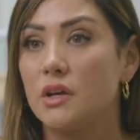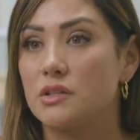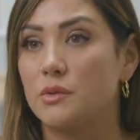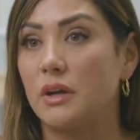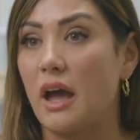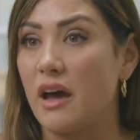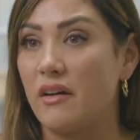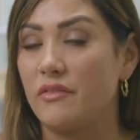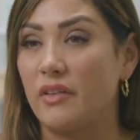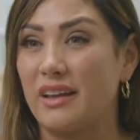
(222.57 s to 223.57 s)
So we
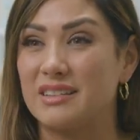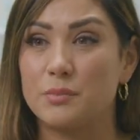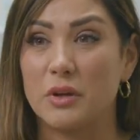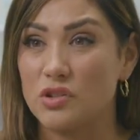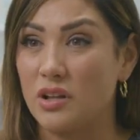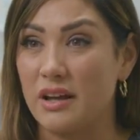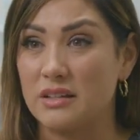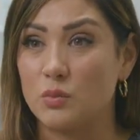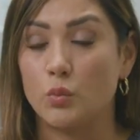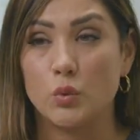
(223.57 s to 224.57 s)
have like
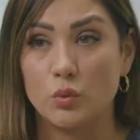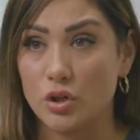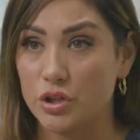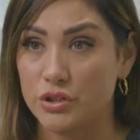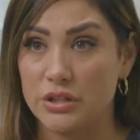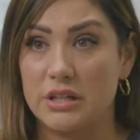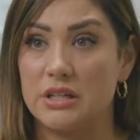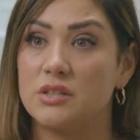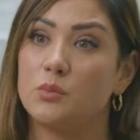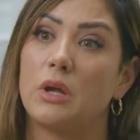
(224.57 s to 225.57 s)
specialized wound
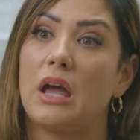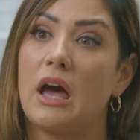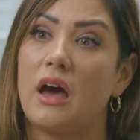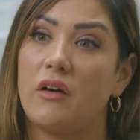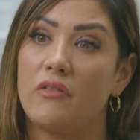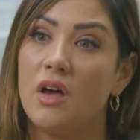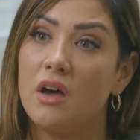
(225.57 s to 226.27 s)
nurses, we have